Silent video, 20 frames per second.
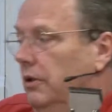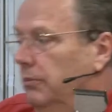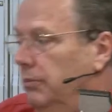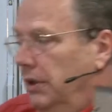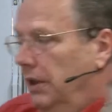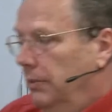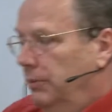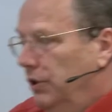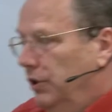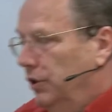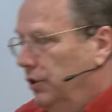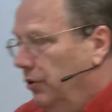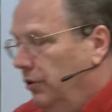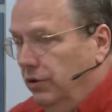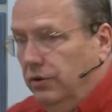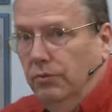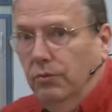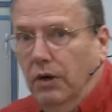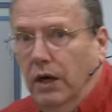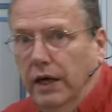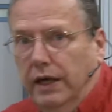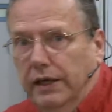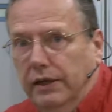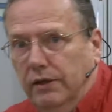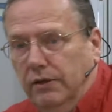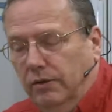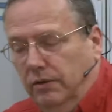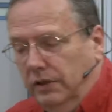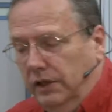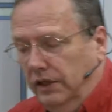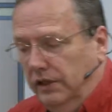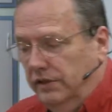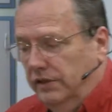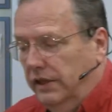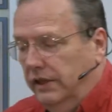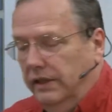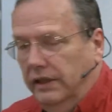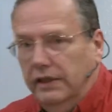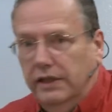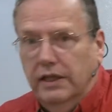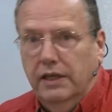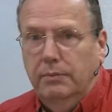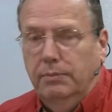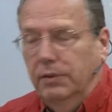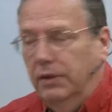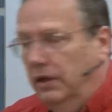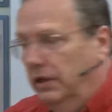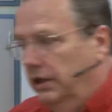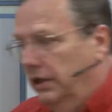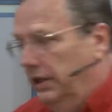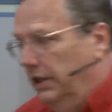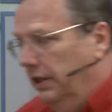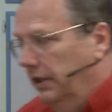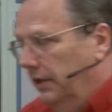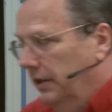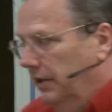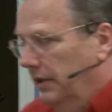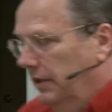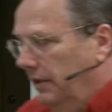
But let me show you why. Hold on a second. I got to plug it in.